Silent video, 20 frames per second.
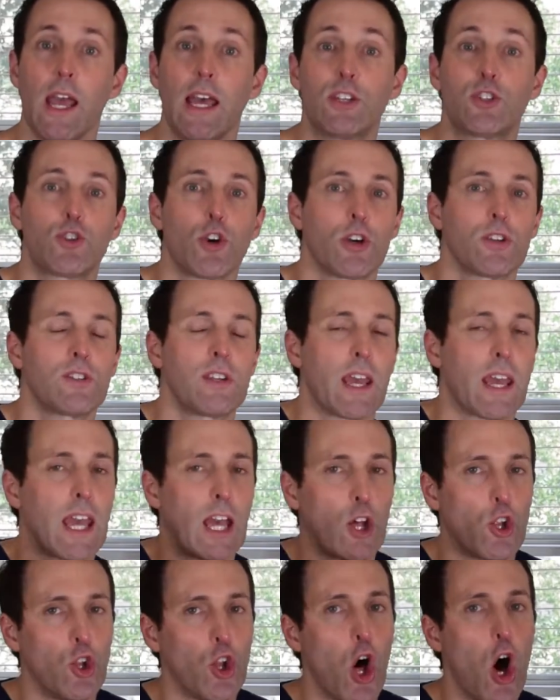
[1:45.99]
and starts
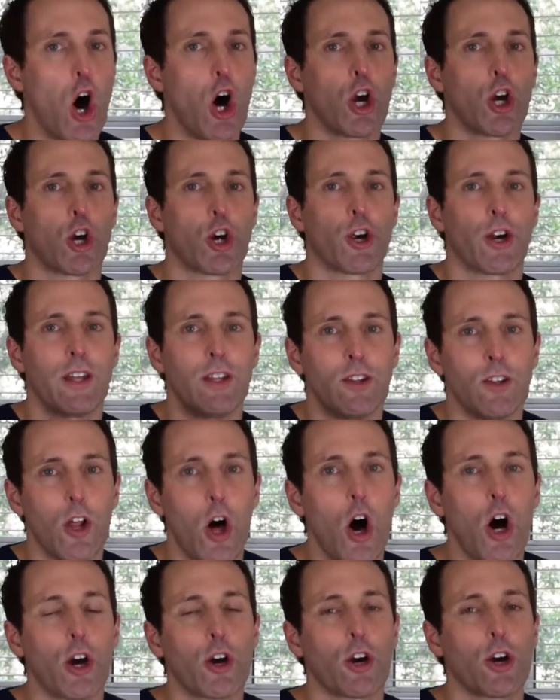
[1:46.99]
taking longer and
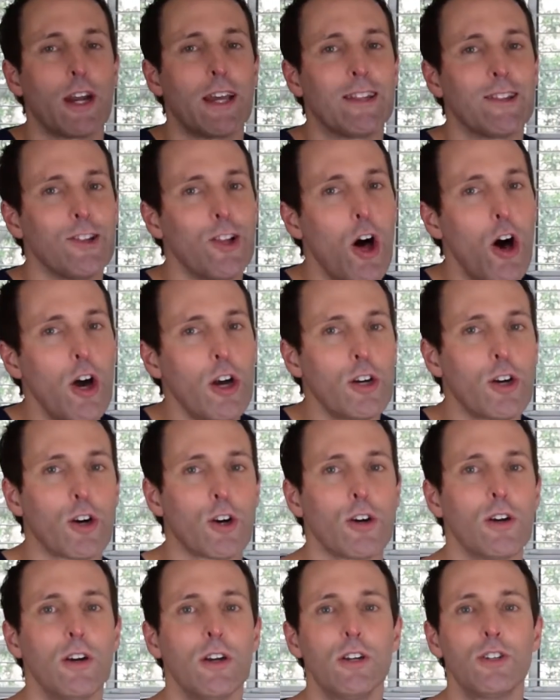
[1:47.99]
longer and
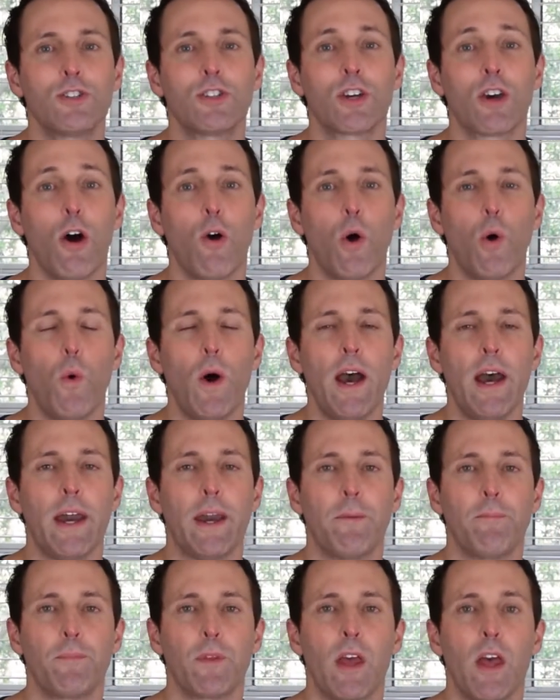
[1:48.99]
longer to go
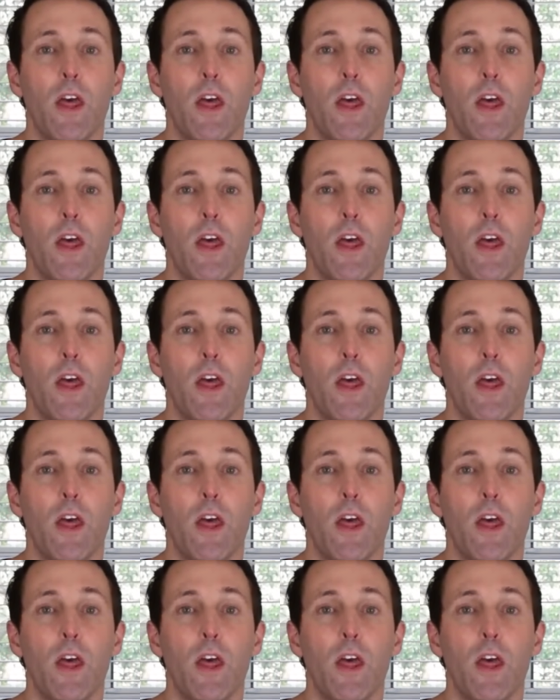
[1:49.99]
away.